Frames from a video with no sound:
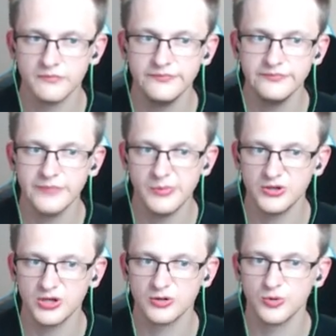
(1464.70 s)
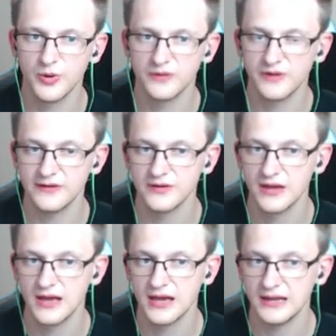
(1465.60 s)
maybe tier two point five.
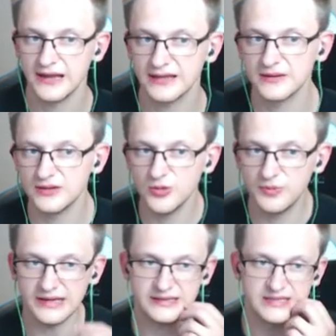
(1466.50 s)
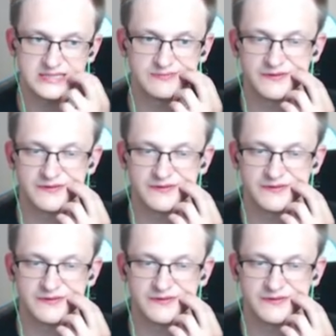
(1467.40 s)
Like, you play this with